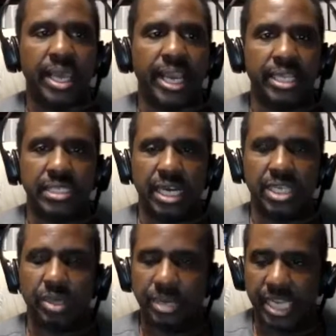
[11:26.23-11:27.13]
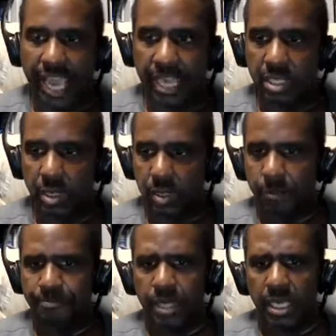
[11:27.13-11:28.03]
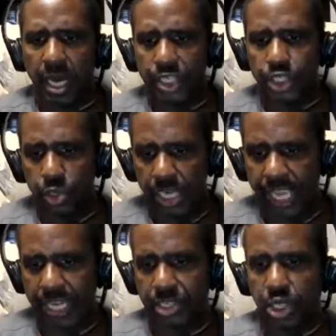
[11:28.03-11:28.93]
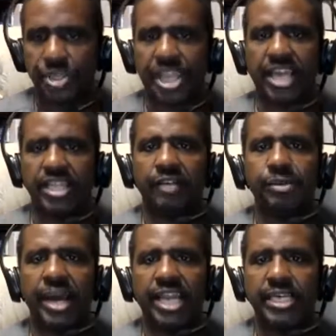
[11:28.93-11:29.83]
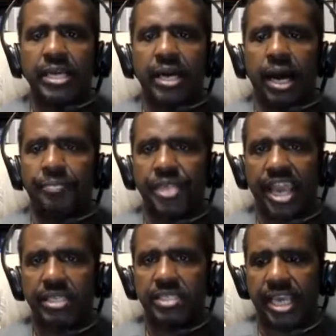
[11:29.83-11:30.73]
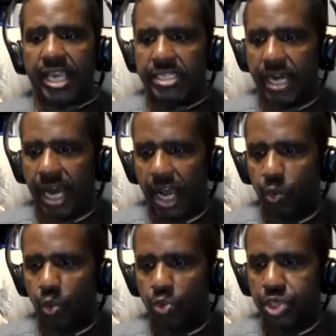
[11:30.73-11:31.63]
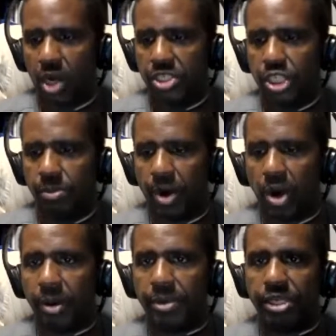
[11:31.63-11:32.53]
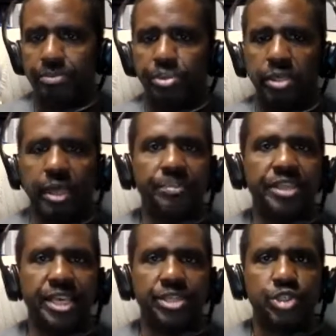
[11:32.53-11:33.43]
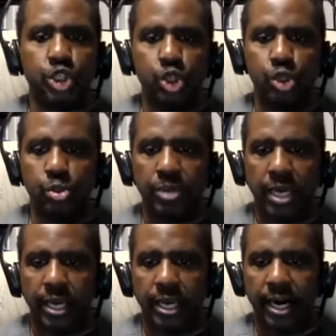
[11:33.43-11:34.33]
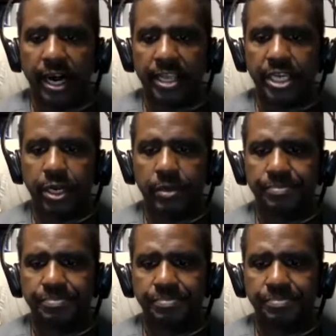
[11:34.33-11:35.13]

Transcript: And so I'm going to ask her to look at it. So with that, everybody, thanks. And I will talk to you tomorrow. I'm going to pull up the Zoom here.